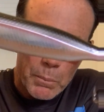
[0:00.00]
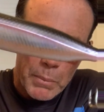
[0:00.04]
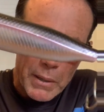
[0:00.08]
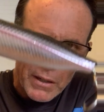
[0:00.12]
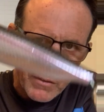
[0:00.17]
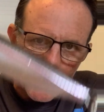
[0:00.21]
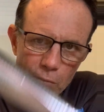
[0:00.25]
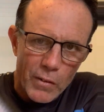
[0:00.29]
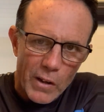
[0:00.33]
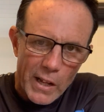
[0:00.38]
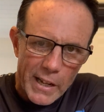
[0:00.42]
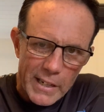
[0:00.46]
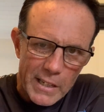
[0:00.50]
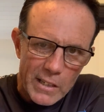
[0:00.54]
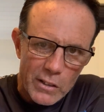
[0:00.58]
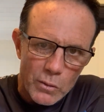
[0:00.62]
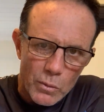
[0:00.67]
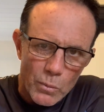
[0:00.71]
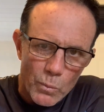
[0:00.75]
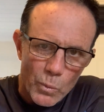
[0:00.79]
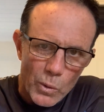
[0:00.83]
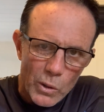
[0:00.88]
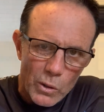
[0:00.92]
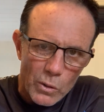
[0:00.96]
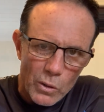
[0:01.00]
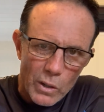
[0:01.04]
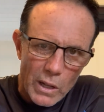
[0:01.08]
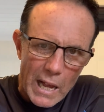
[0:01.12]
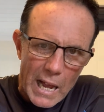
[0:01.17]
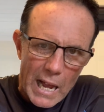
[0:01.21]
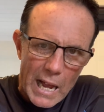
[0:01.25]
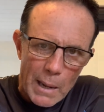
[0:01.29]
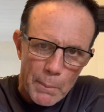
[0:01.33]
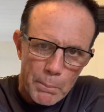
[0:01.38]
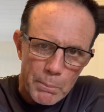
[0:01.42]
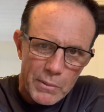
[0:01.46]
big flatties will
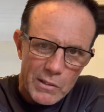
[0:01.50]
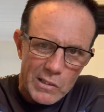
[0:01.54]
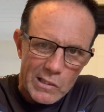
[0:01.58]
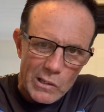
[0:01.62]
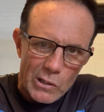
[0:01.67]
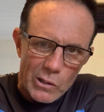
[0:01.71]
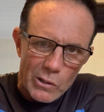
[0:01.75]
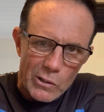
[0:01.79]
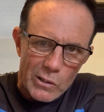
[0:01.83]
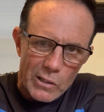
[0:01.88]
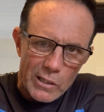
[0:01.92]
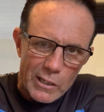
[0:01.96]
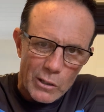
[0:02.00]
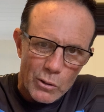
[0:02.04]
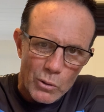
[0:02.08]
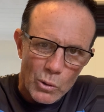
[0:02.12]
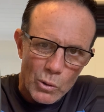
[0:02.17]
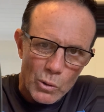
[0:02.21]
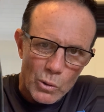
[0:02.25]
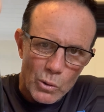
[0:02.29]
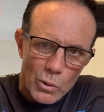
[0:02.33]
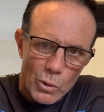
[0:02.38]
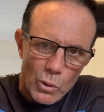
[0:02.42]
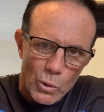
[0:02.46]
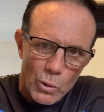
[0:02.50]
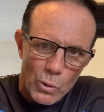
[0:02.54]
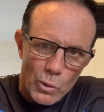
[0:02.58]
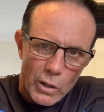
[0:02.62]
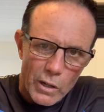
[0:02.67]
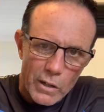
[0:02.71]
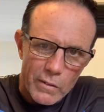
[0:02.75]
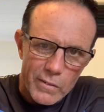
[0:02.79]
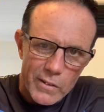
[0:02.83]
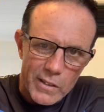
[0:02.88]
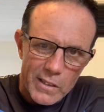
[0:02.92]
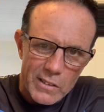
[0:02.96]
absolutely crawl all
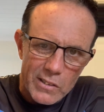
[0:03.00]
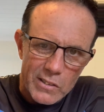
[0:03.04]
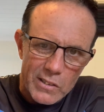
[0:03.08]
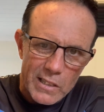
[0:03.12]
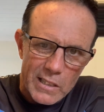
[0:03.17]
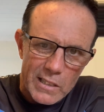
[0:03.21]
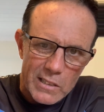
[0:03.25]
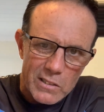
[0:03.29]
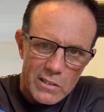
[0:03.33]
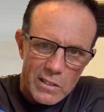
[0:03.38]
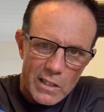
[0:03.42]
over these things.